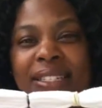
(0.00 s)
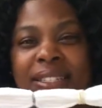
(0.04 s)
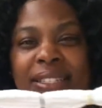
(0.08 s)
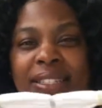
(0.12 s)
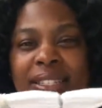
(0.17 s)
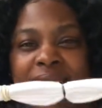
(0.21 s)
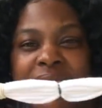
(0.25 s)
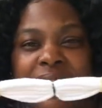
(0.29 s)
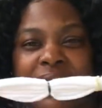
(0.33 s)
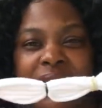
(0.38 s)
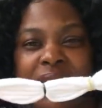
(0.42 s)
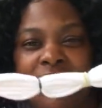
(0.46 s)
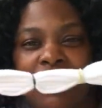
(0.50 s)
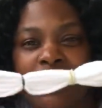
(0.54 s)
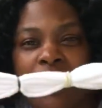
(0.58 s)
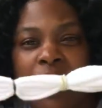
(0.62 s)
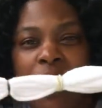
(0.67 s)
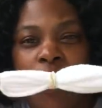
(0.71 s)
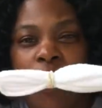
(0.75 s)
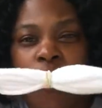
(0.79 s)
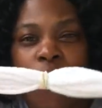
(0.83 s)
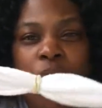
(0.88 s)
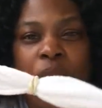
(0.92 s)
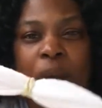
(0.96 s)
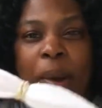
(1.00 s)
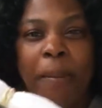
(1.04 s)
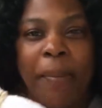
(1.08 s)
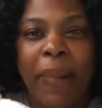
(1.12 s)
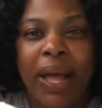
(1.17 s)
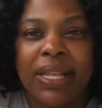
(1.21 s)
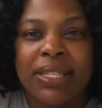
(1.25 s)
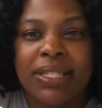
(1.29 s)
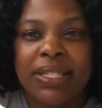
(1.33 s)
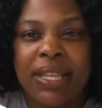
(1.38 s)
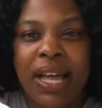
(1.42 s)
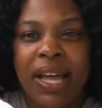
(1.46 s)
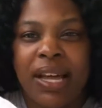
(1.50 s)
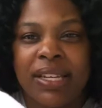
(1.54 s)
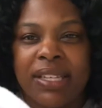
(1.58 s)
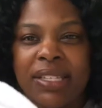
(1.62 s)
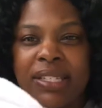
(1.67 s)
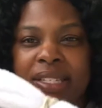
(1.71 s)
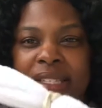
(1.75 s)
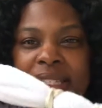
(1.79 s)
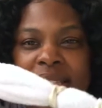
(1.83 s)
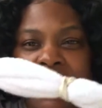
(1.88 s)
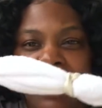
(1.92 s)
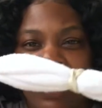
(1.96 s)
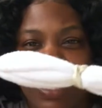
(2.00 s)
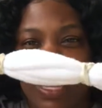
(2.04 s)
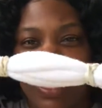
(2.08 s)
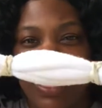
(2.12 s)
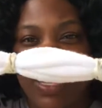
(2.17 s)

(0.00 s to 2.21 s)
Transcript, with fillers: This is what my sock is looking